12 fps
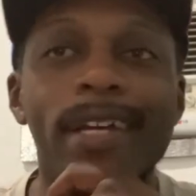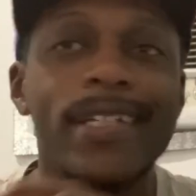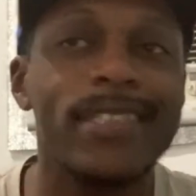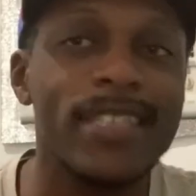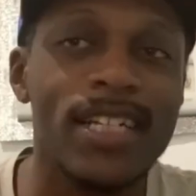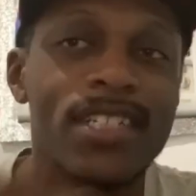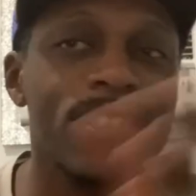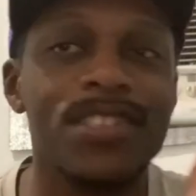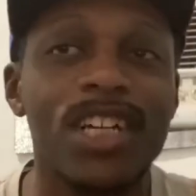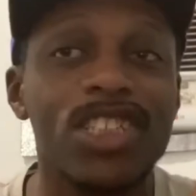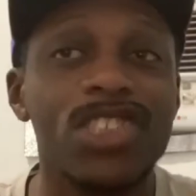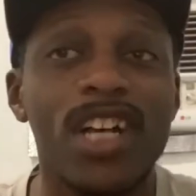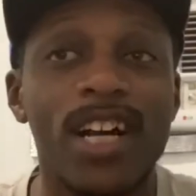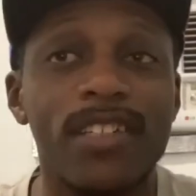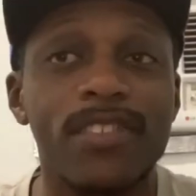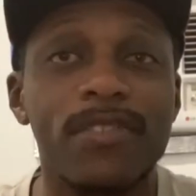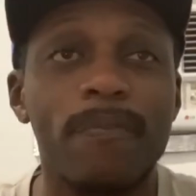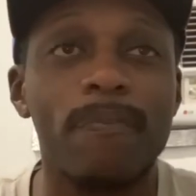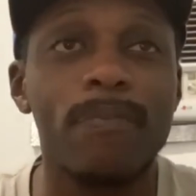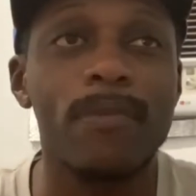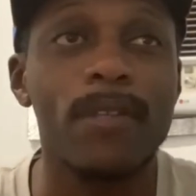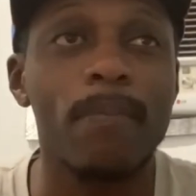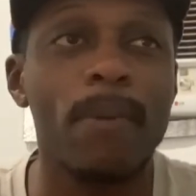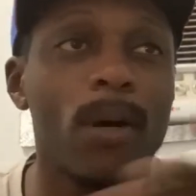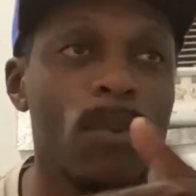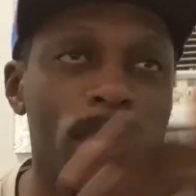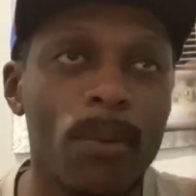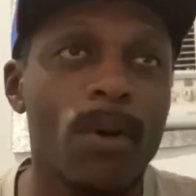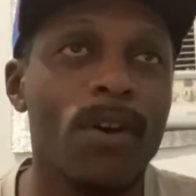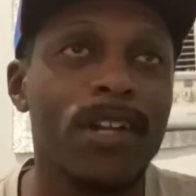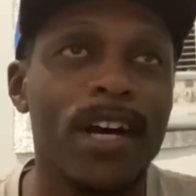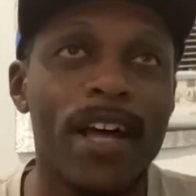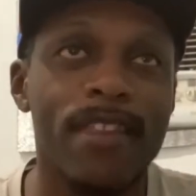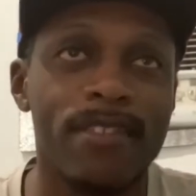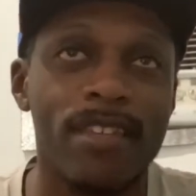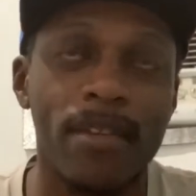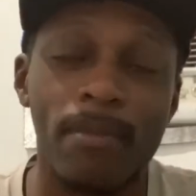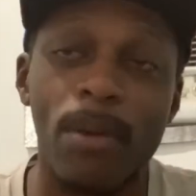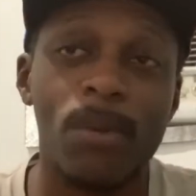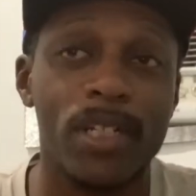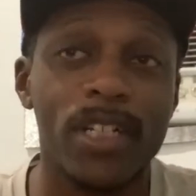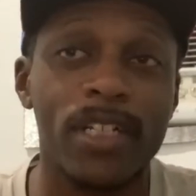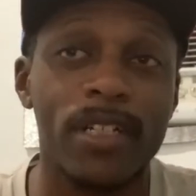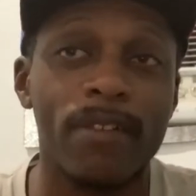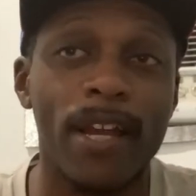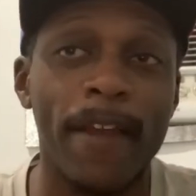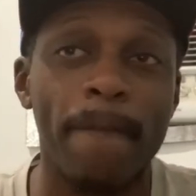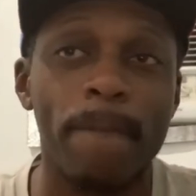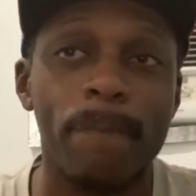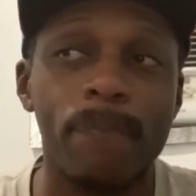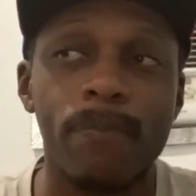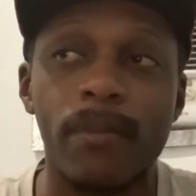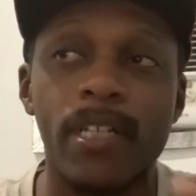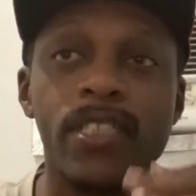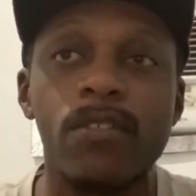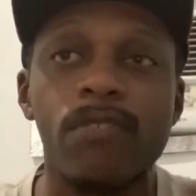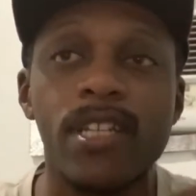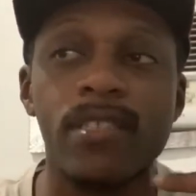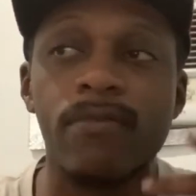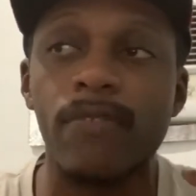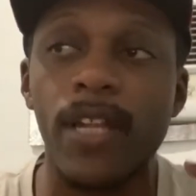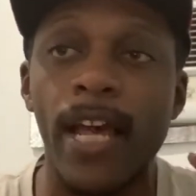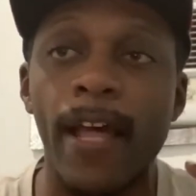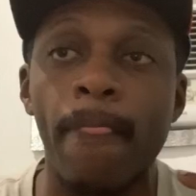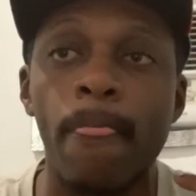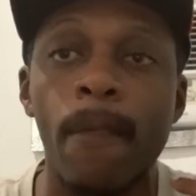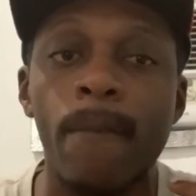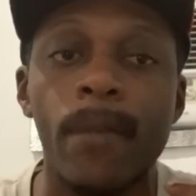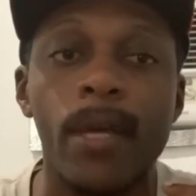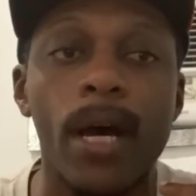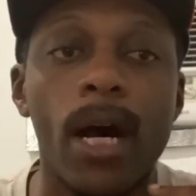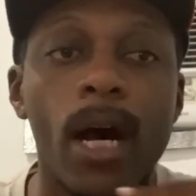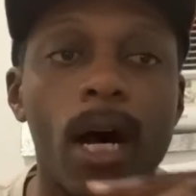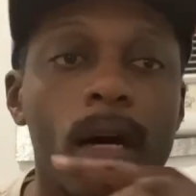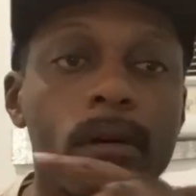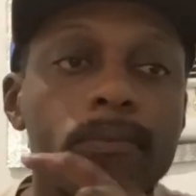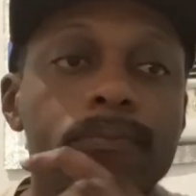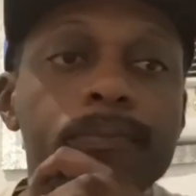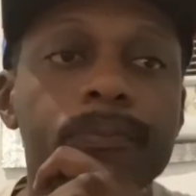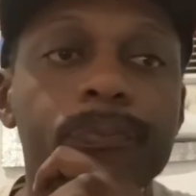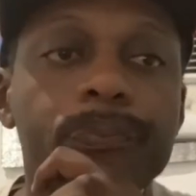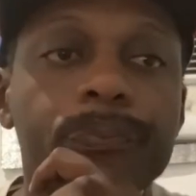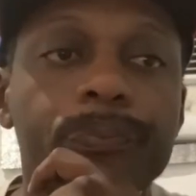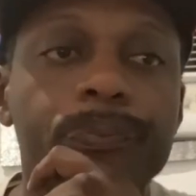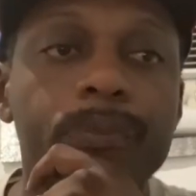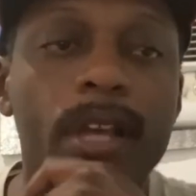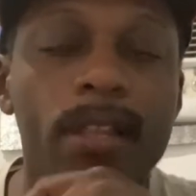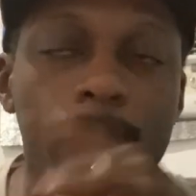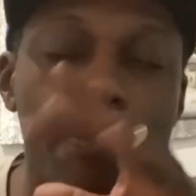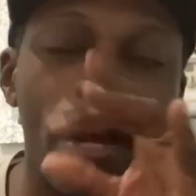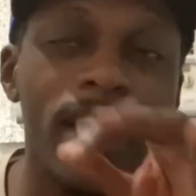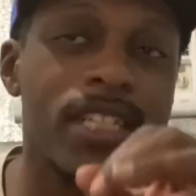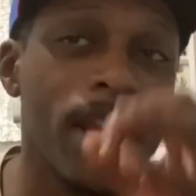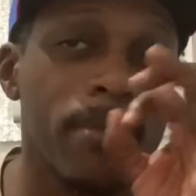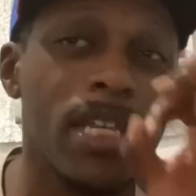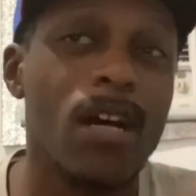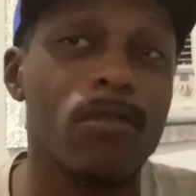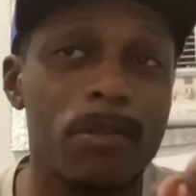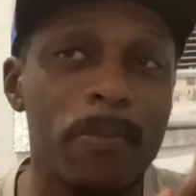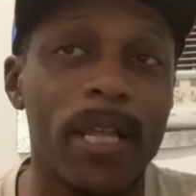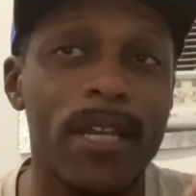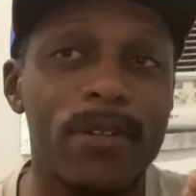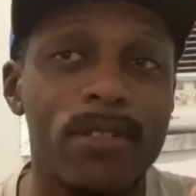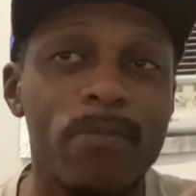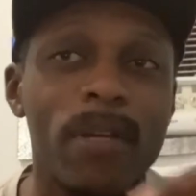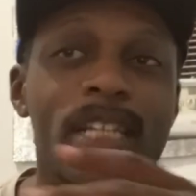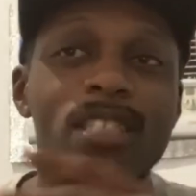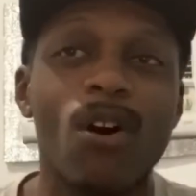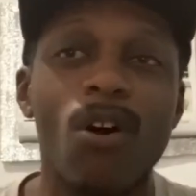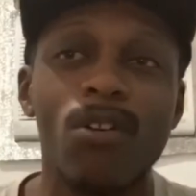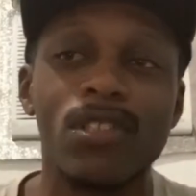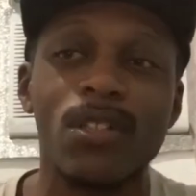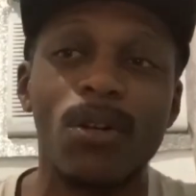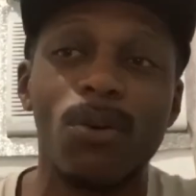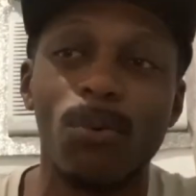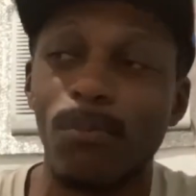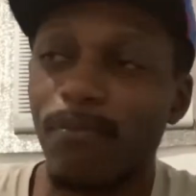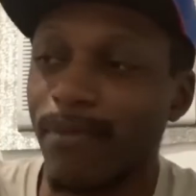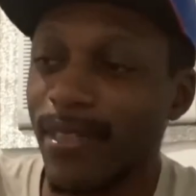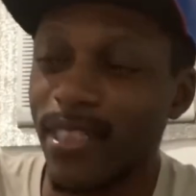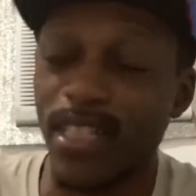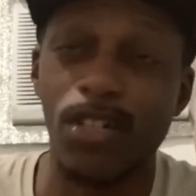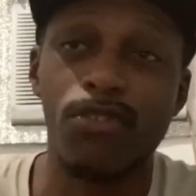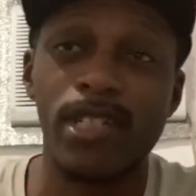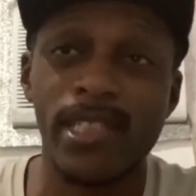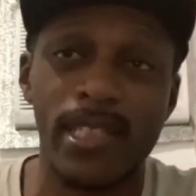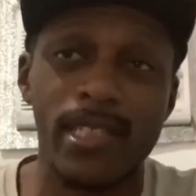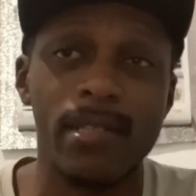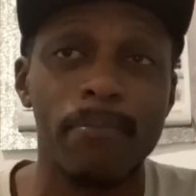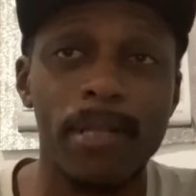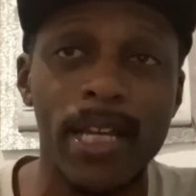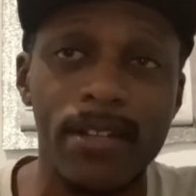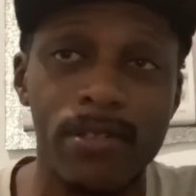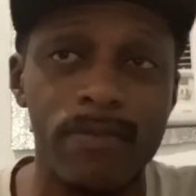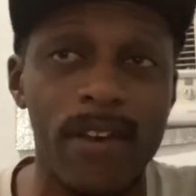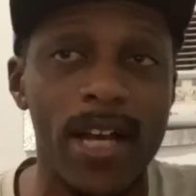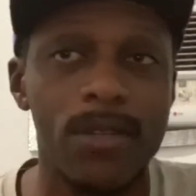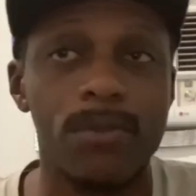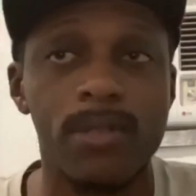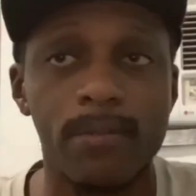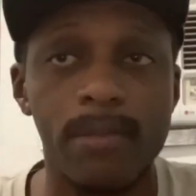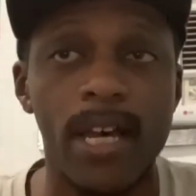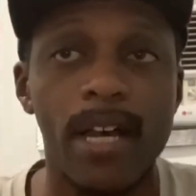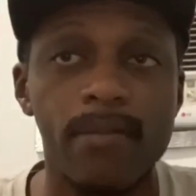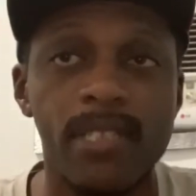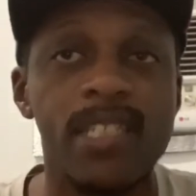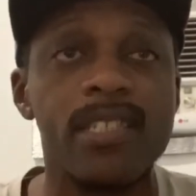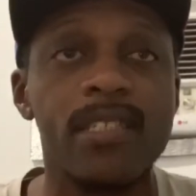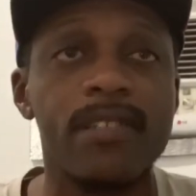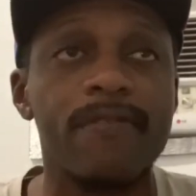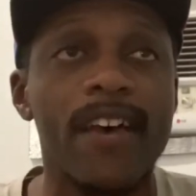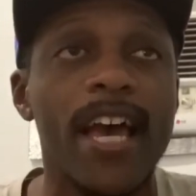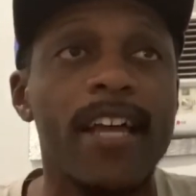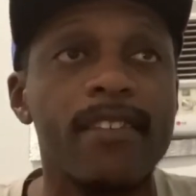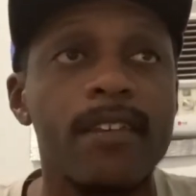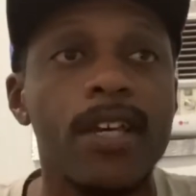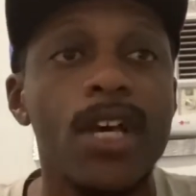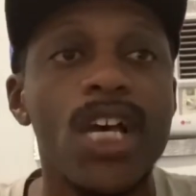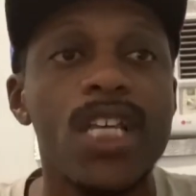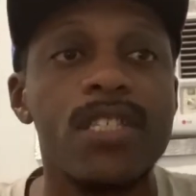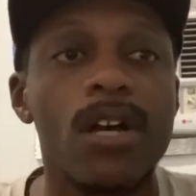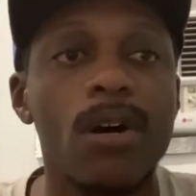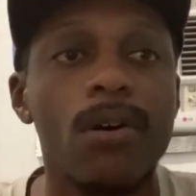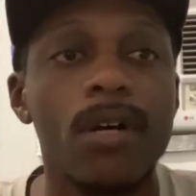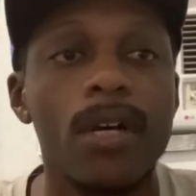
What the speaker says: such and such sucks. But when they were on the other team, they were good, right? There's a reason for that. LeBron James helps players, but he's also decreases some players' value sometimes. This is a fact. So,